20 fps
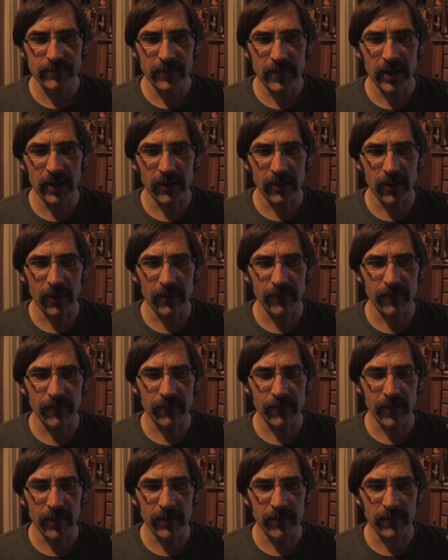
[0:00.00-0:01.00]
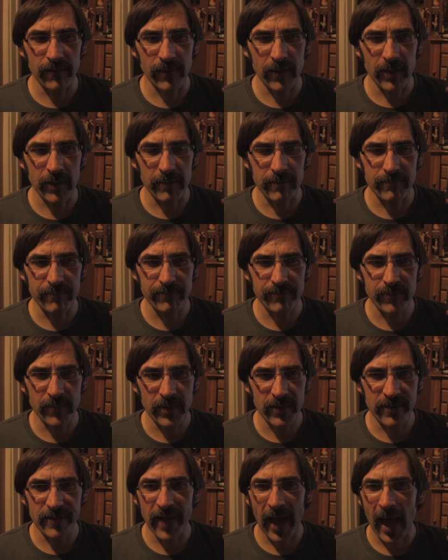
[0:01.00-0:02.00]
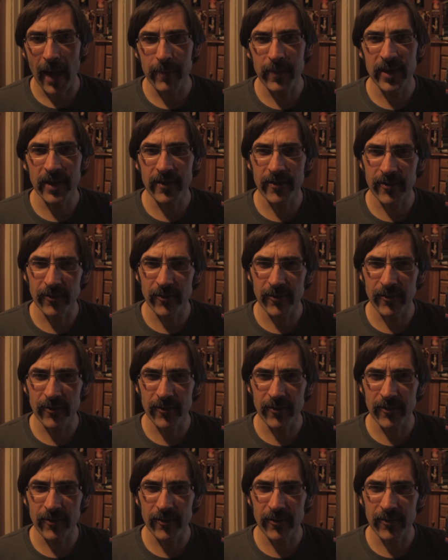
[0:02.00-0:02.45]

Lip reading: don't know if sappy is